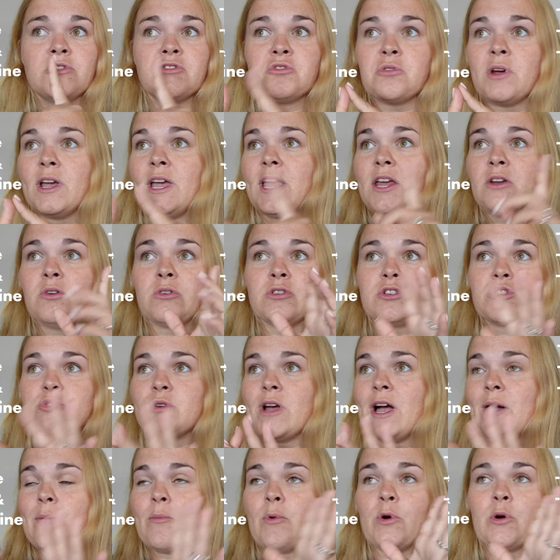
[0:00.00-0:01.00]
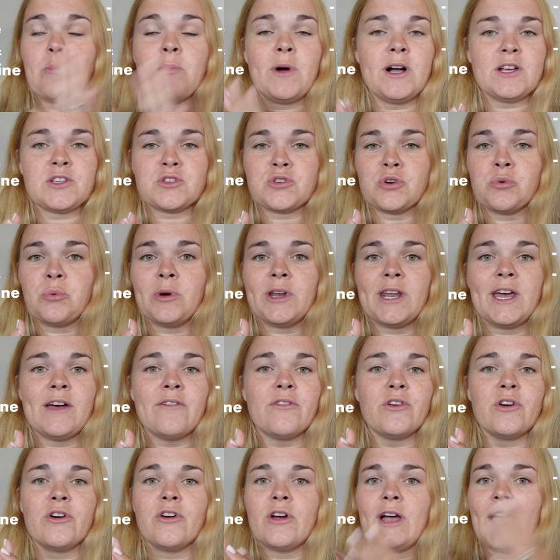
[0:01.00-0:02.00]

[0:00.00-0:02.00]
train or tram or bus or whatever